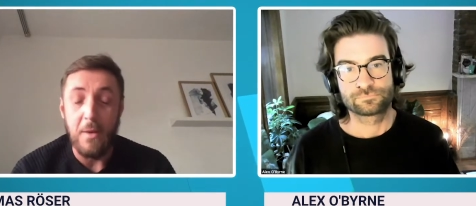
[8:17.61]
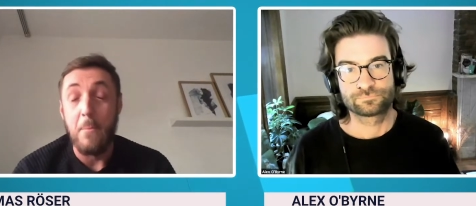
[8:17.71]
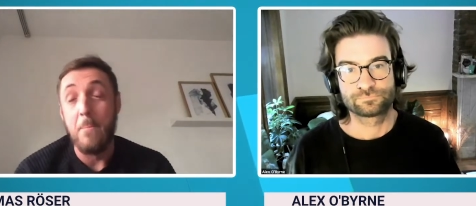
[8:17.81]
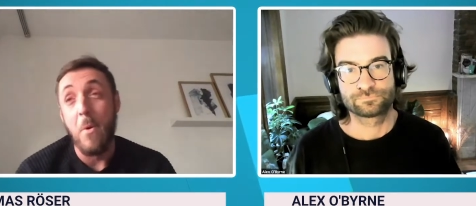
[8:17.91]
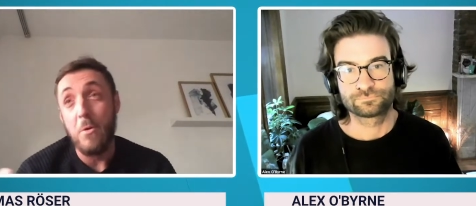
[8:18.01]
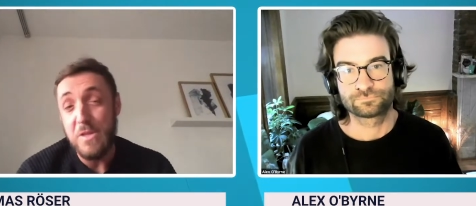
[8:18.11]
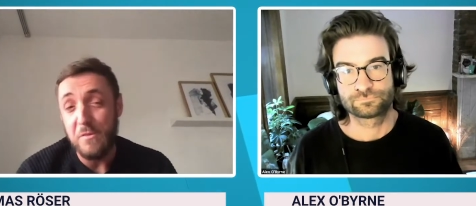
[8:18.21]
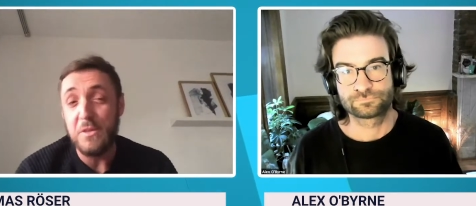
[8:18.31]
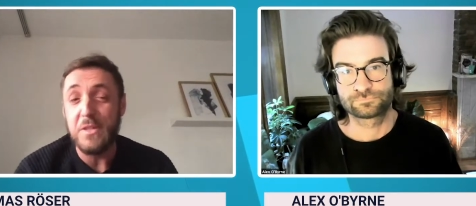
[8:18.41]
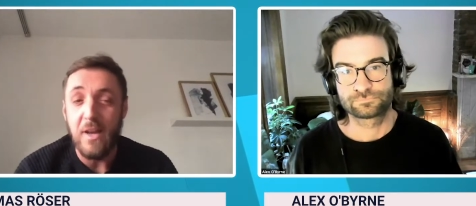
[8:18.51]
Speaker 1: most of
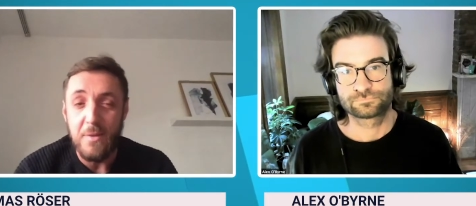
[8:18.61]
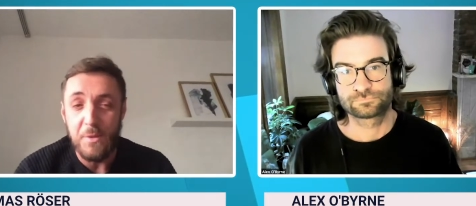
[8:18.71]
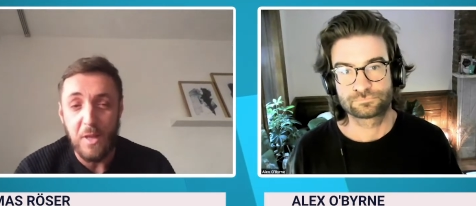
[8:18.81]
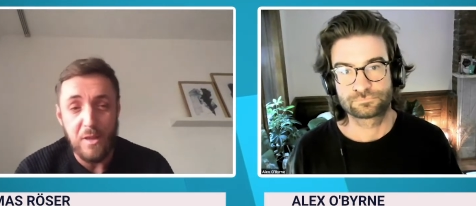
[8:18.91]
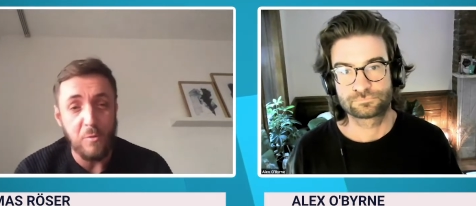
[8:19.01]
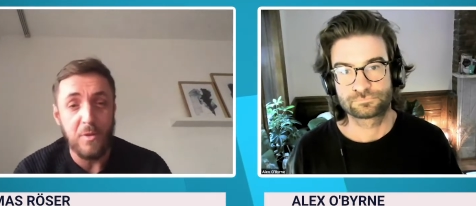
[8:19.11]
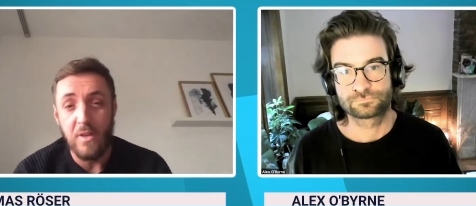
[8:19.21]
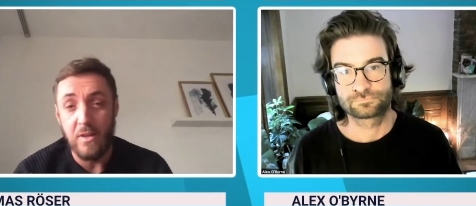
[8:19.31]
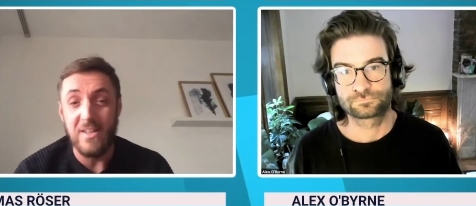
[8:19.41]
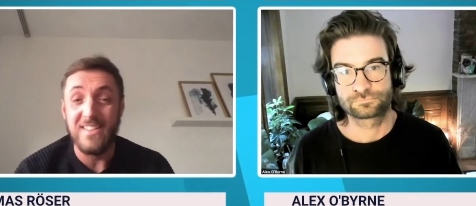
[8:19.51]
the time it has to be
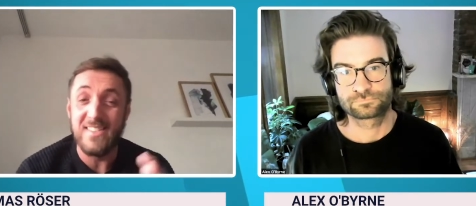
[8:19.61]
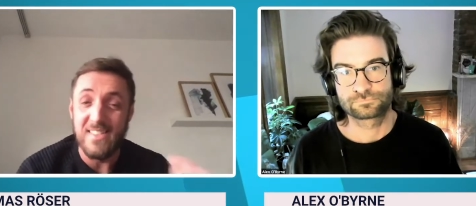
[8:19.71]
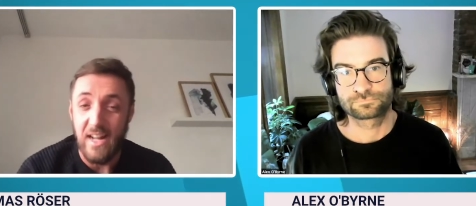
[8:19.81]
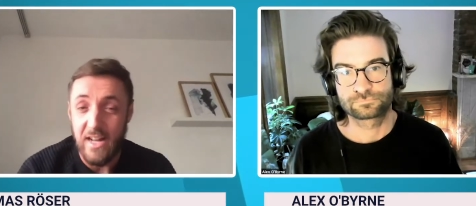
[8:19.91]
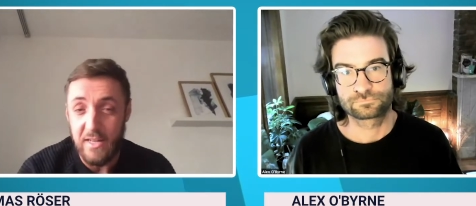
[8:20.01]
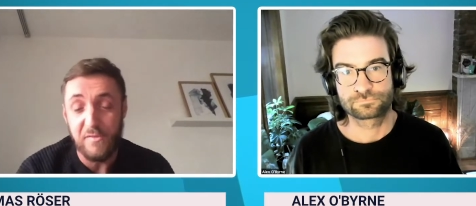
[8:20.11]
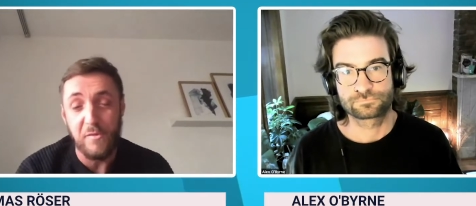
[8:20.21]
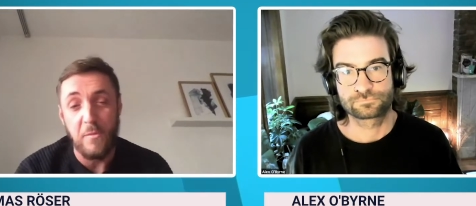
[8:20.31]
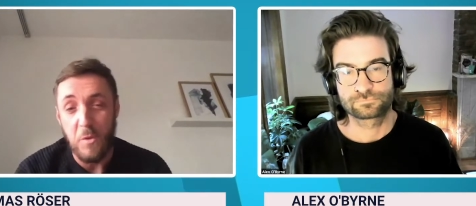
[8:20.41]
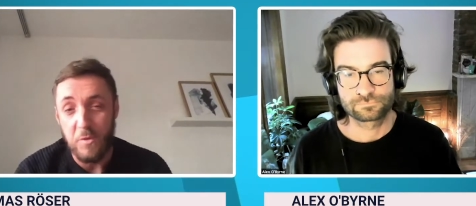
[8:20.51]
done aside
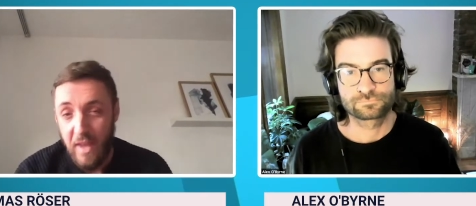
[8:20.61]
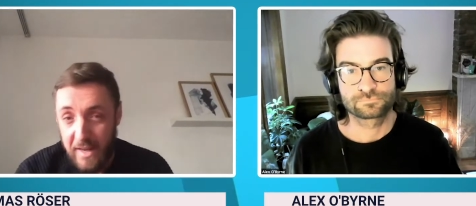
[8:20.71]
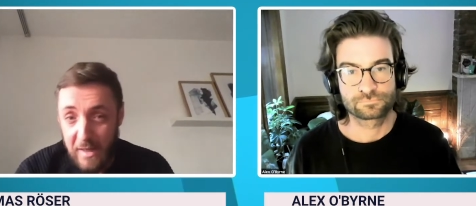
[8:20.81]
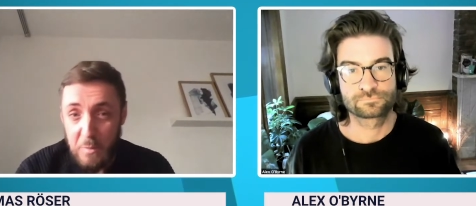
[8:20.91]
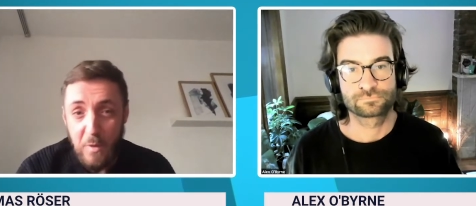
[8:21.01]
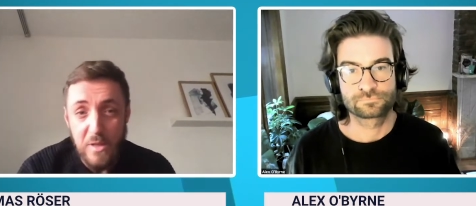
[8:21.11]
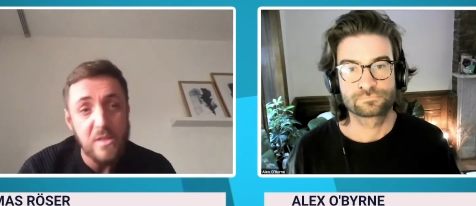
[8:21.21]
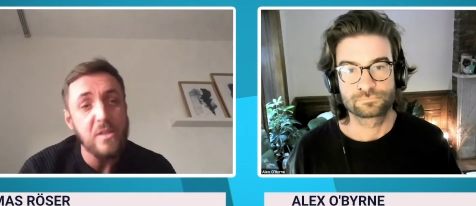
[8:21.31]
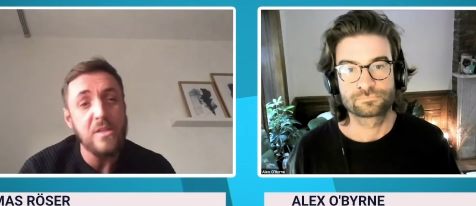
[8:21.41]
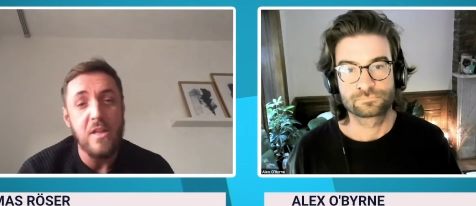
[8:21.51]
from your daily business